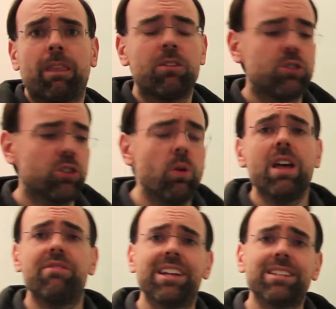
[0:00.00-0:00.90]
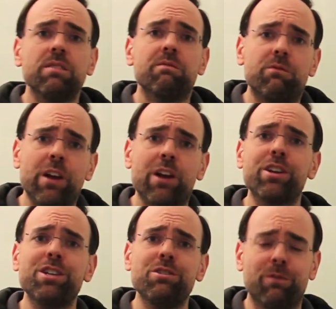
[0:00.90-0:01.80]
So that's a
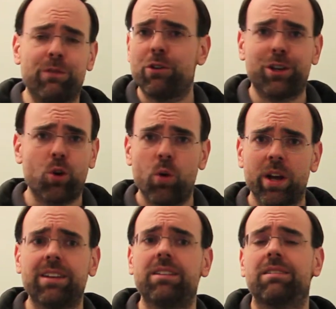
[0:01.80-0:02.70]
very, very quick